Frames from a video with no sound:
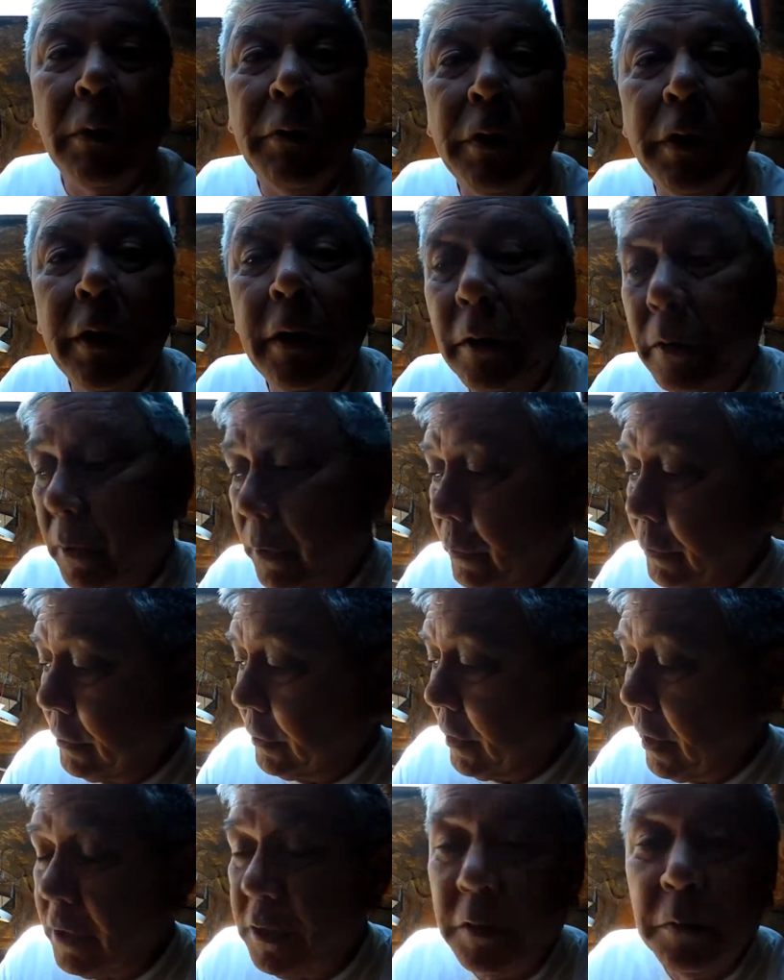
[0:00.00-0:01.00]
everything goes,
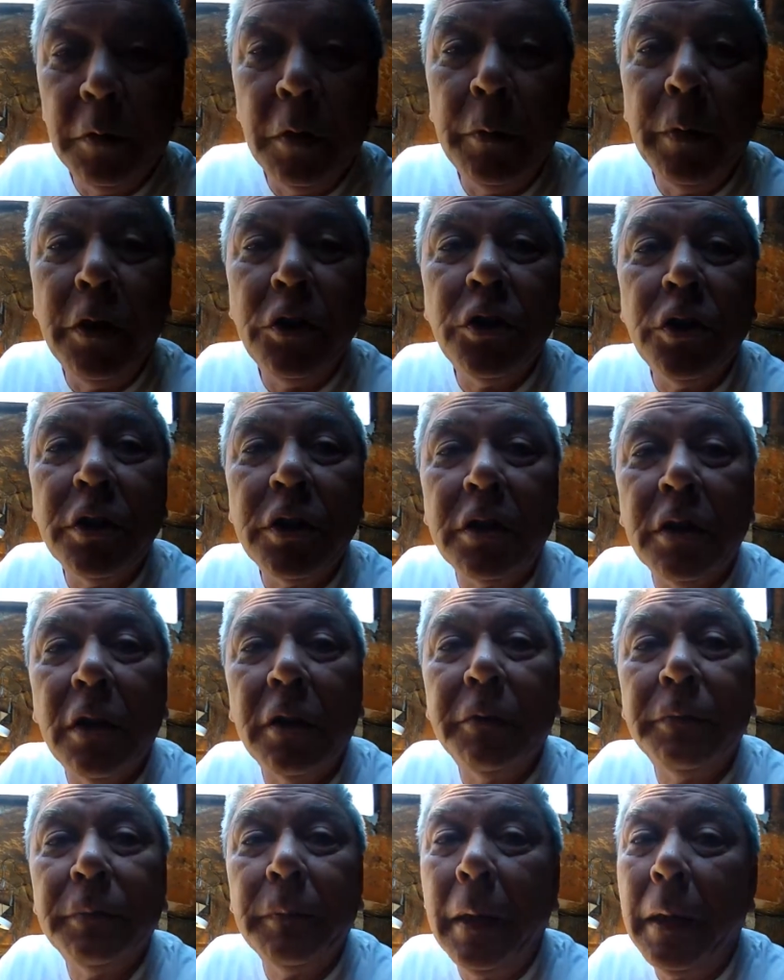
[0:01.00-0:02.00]
take some dimension
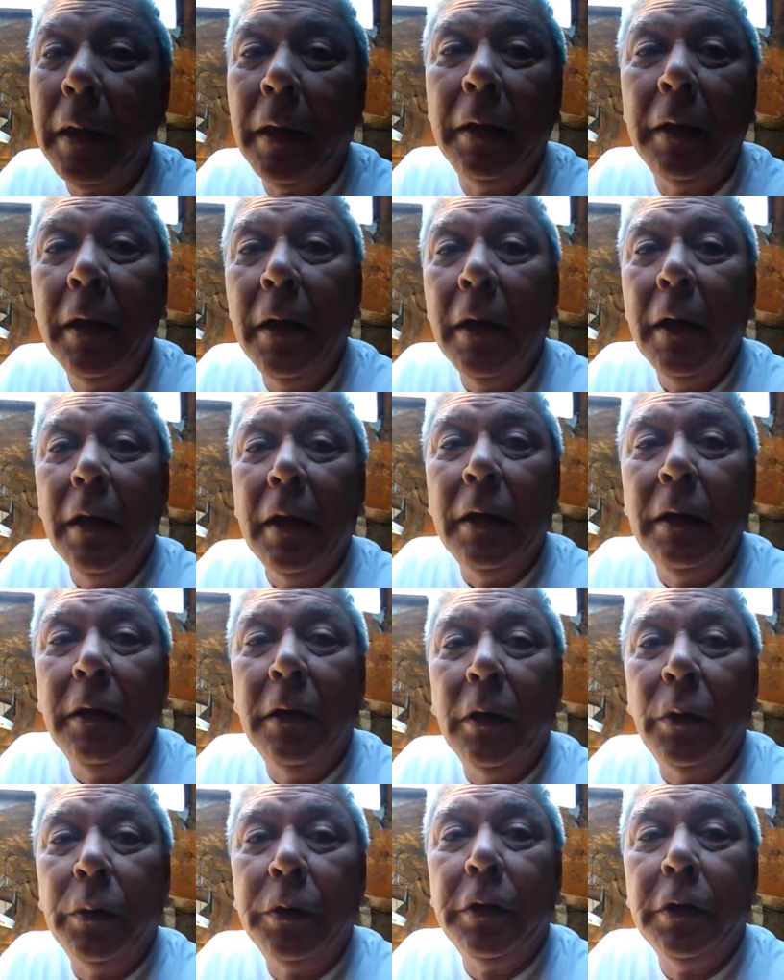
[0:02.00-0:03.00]
stuff. And
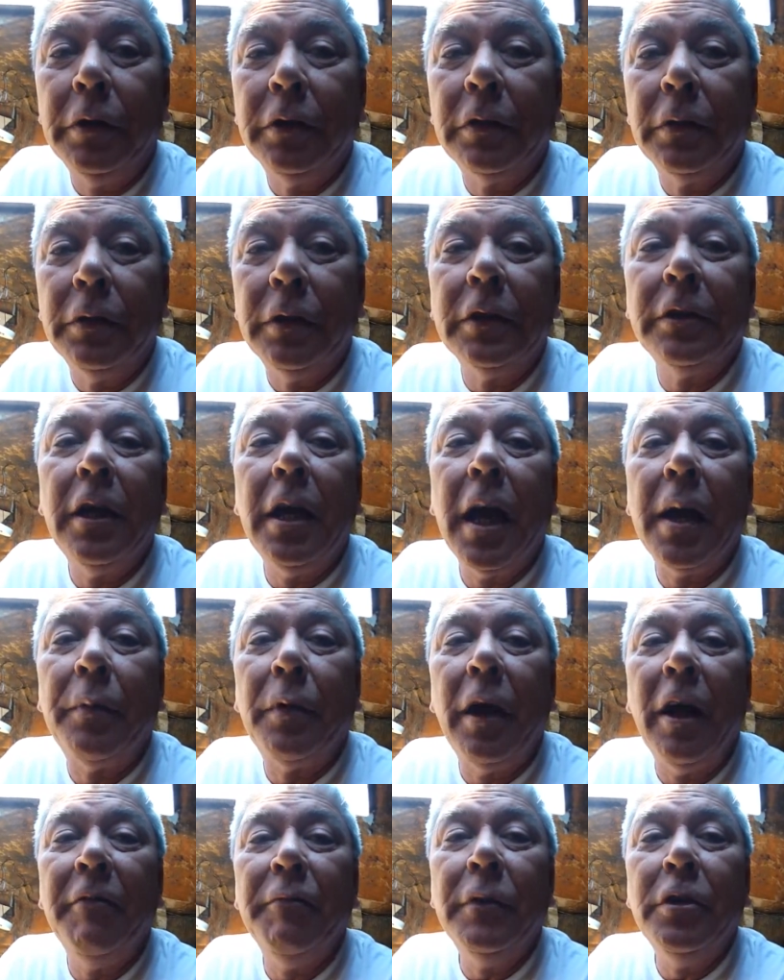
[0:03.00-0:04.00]
you know, with this
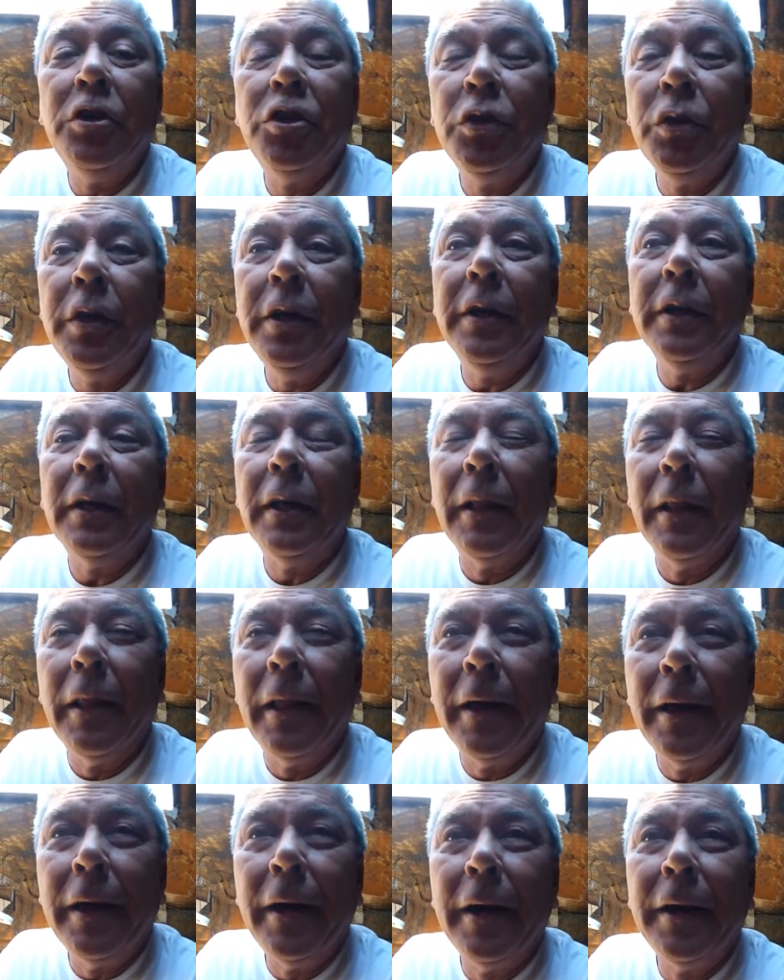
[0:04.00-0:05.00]
camera, I've been shooting a
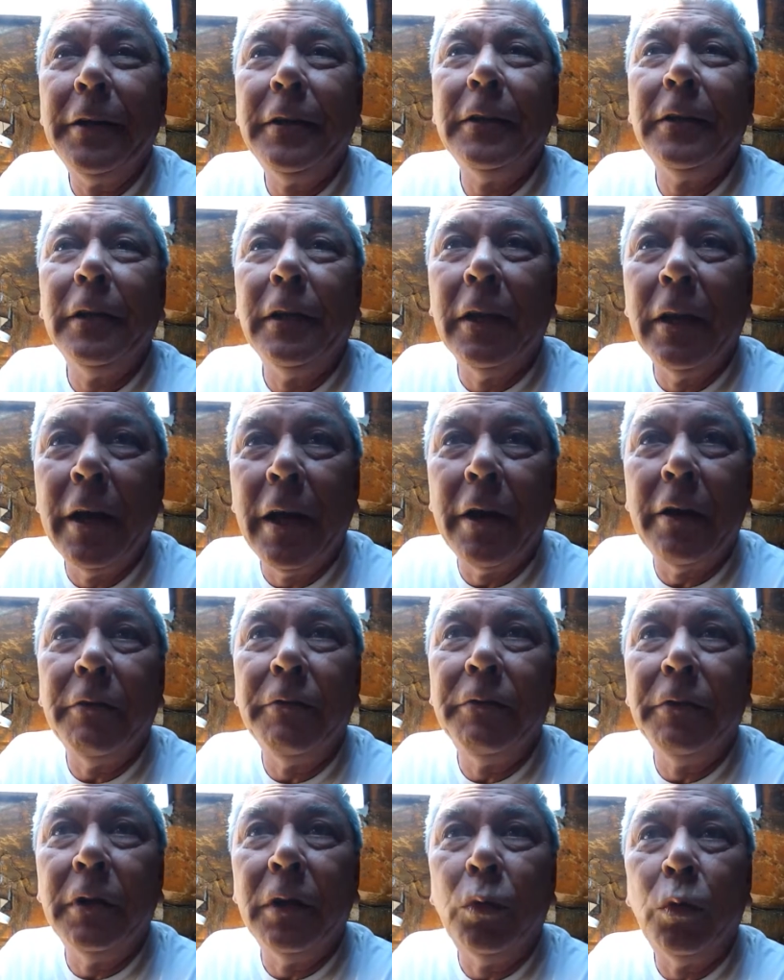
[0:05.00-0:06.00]
lot
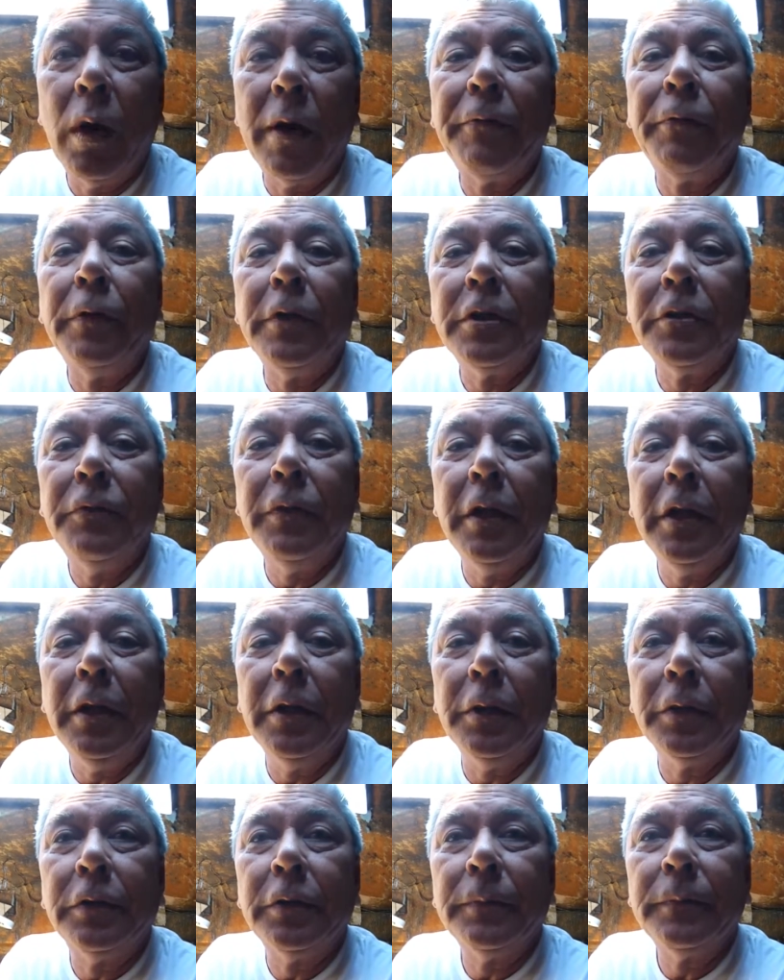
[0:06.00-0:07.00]
of reference
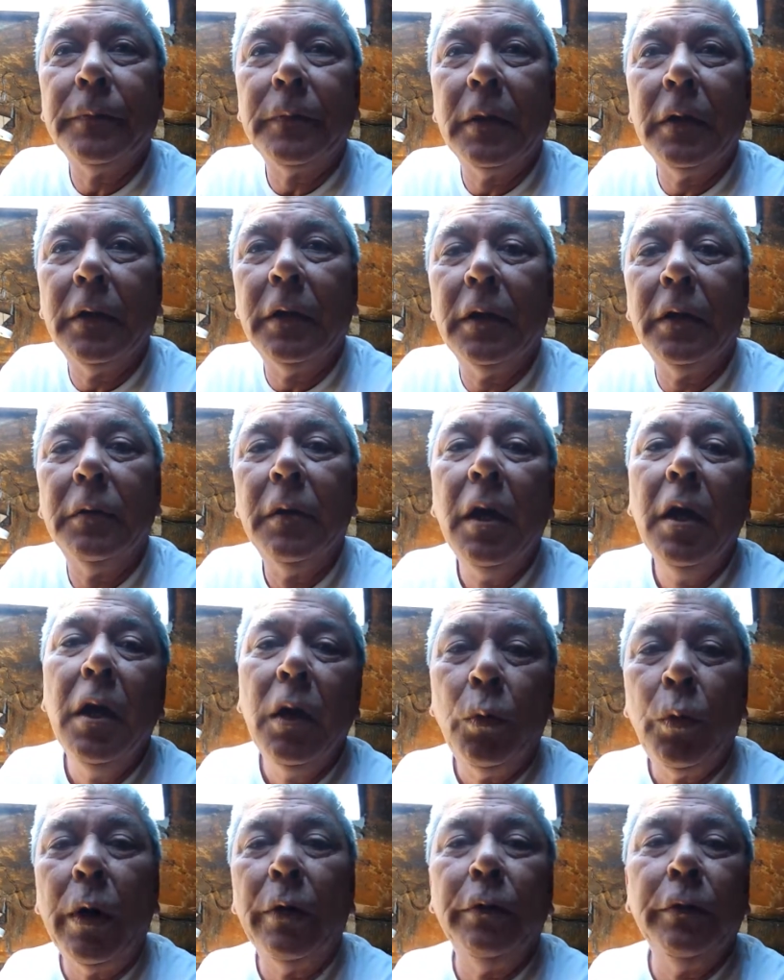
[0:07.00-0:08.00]
videos
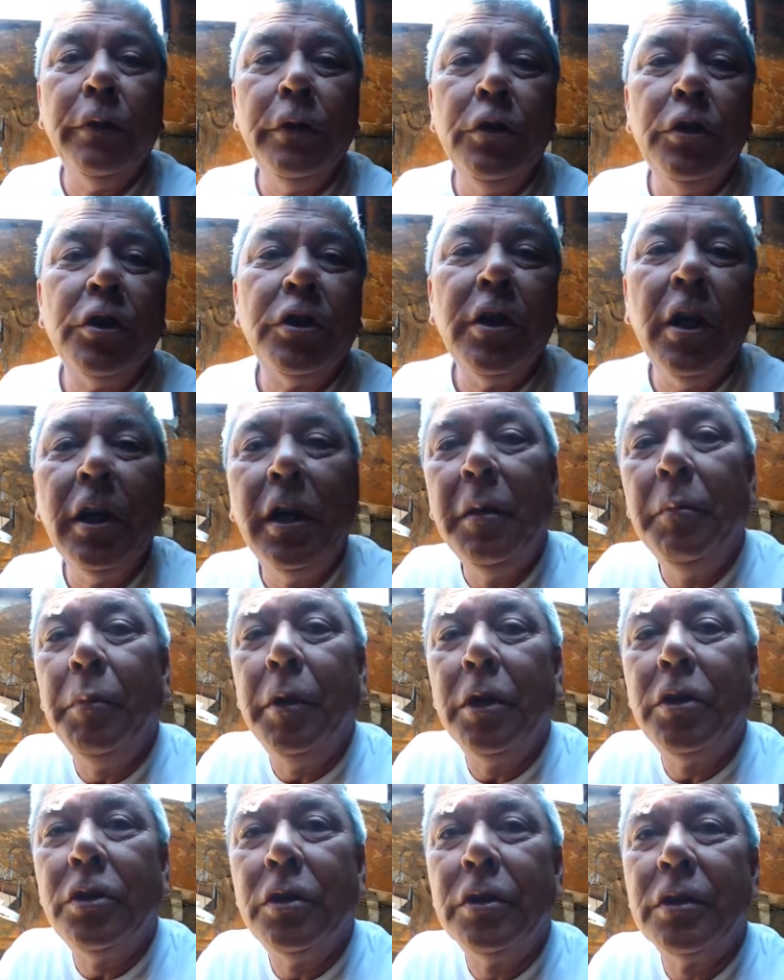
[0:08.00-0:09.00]
rather than just taking
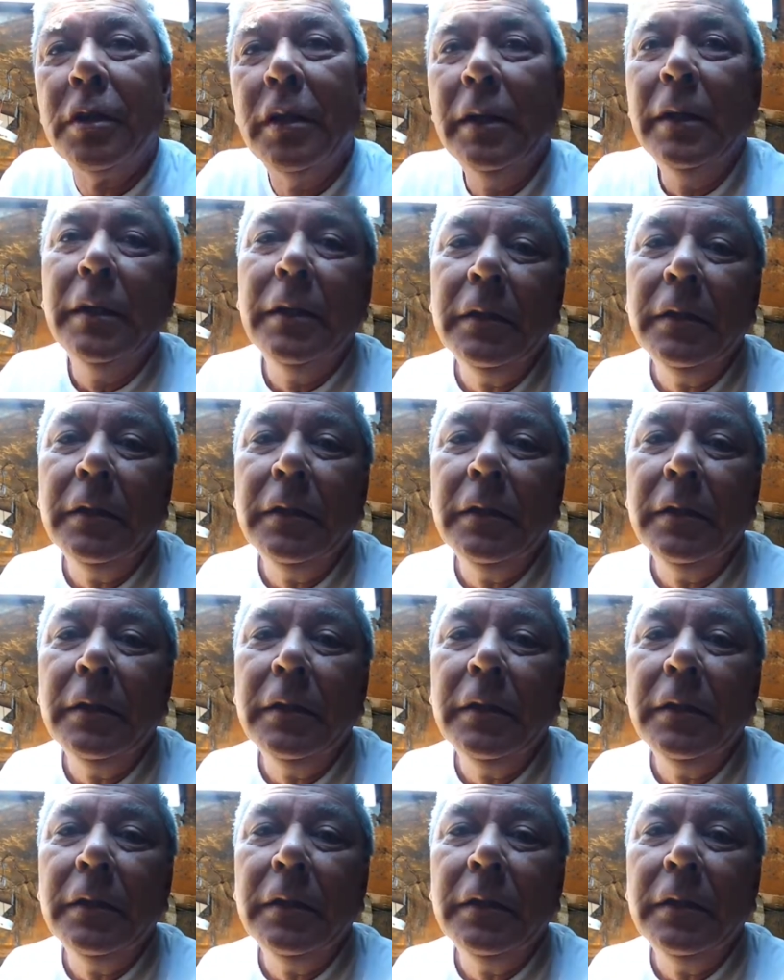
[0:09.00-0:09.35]
pictures.